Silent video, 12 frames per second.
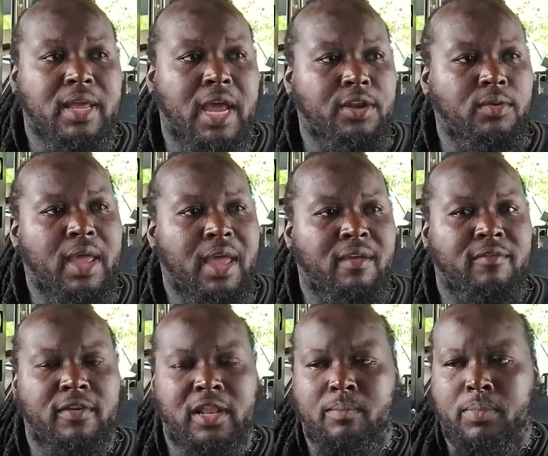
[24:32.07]
I do have
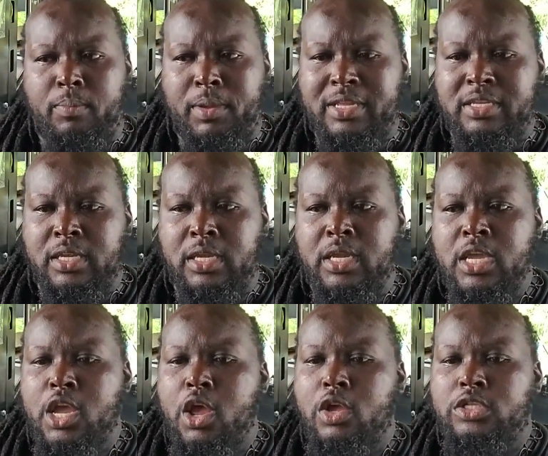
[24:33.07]
an MPPT,
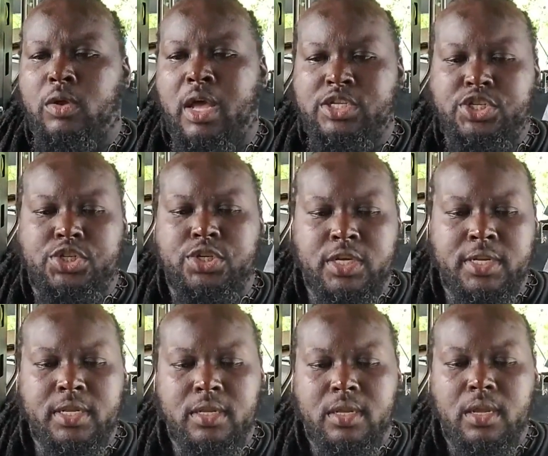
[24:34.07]
so I should